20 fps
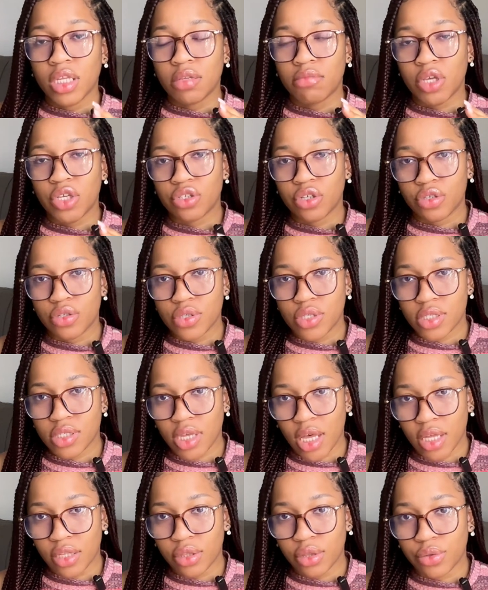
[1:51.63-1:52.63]
Make sure you
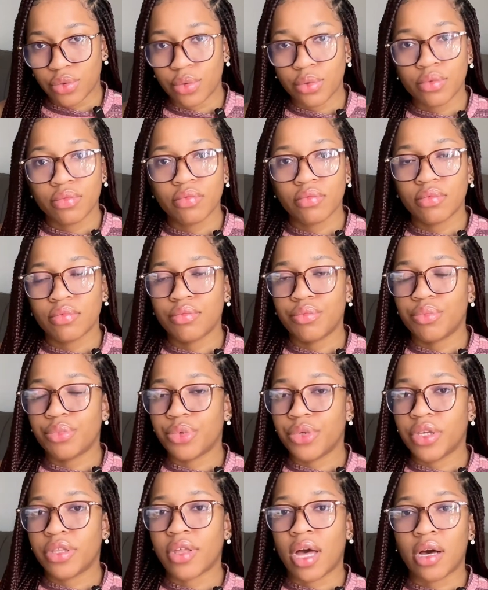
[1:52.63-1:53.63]
scan through,
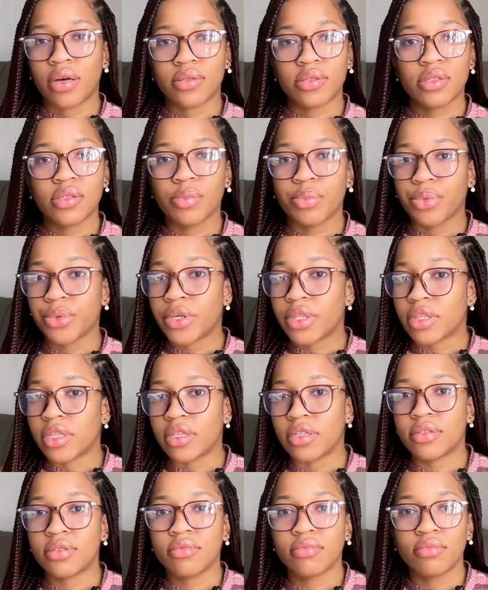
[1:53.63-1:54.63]
breathe out, breathe
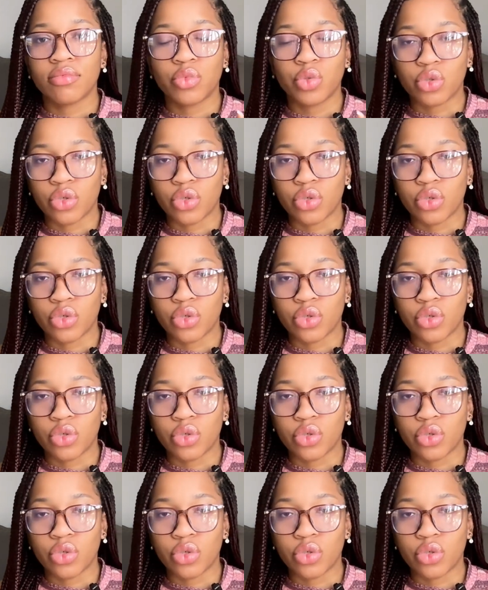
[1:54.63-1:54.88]
in,